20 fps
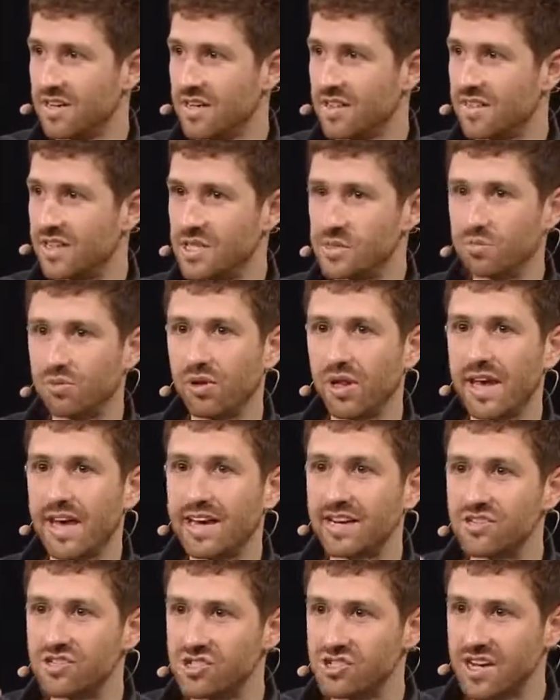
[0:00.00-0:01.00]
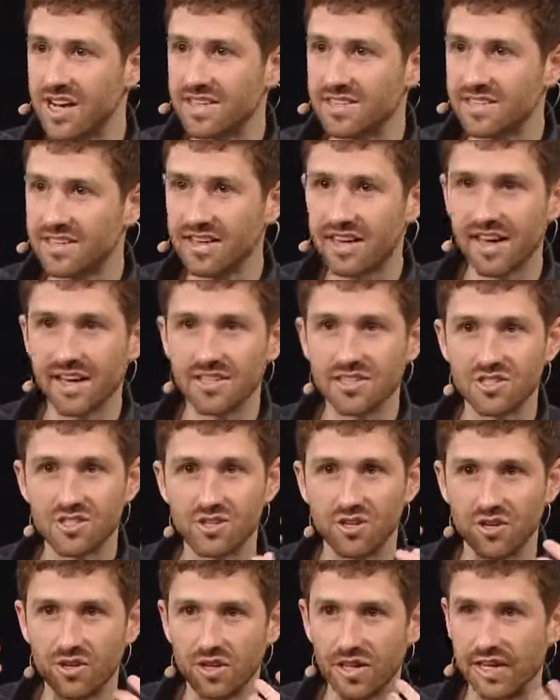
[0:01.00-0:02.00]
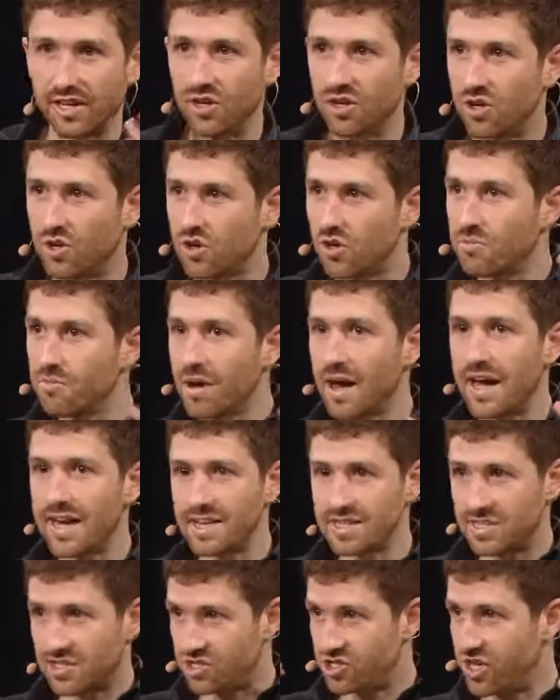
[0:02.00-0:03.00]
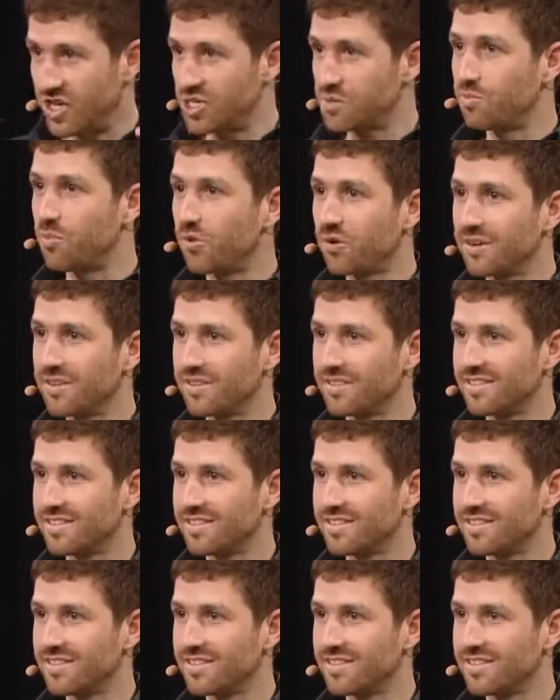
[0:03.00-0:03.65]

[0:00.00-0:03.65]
that's playing chess against, like, your mind is a chessboard,